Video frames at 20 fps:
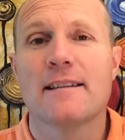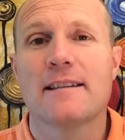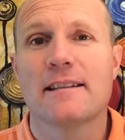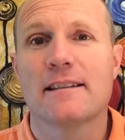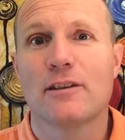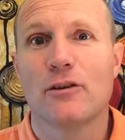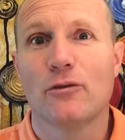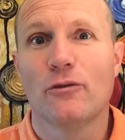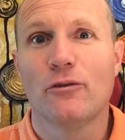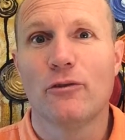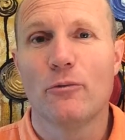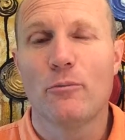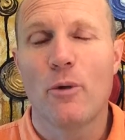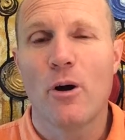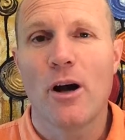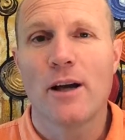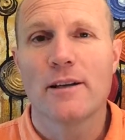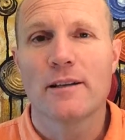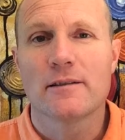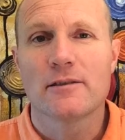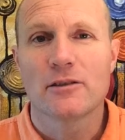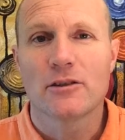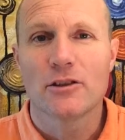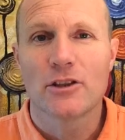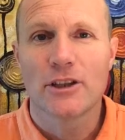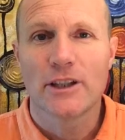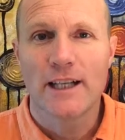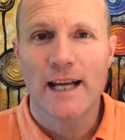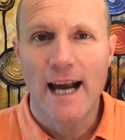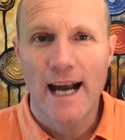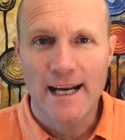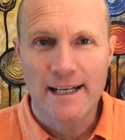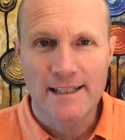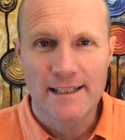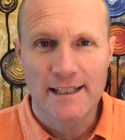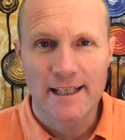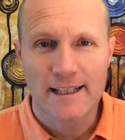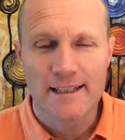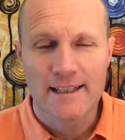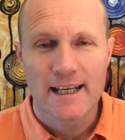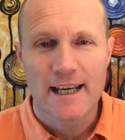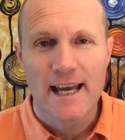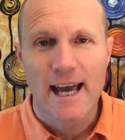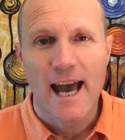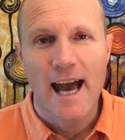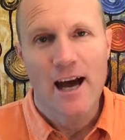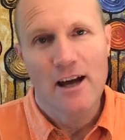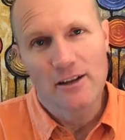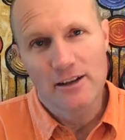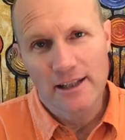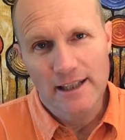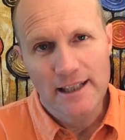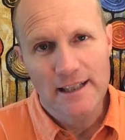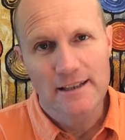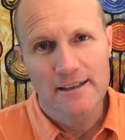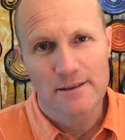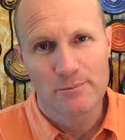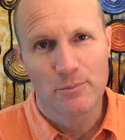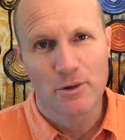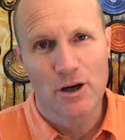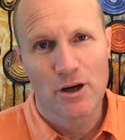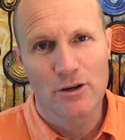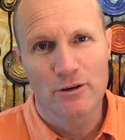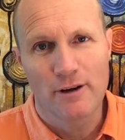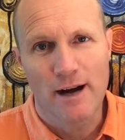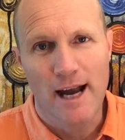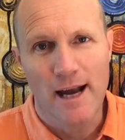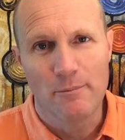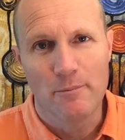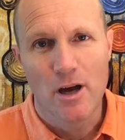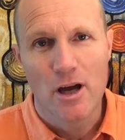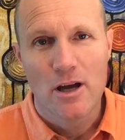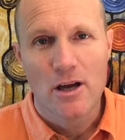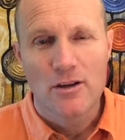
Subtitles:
Skillful Mind has created our leaders program